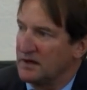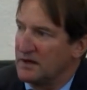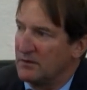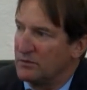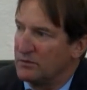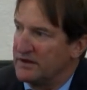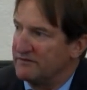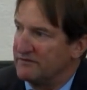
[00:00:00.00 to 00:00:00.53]

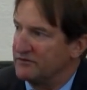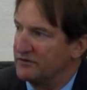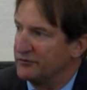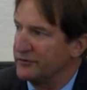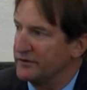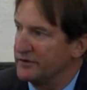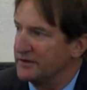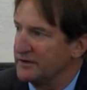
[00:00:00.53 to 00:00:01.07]
I would have to
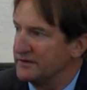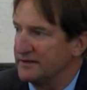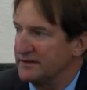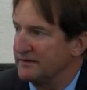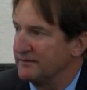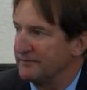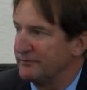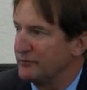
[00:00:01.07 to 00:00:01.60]
look at
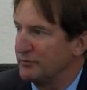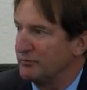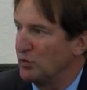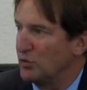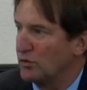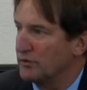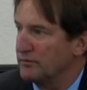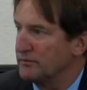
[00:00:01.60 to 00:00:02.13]
the
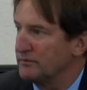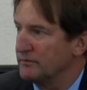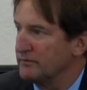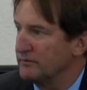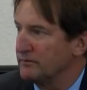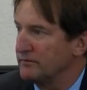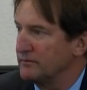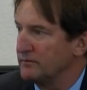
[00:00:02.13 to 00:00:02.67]
report.
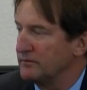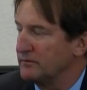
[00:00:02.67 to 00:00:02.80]
Well, do you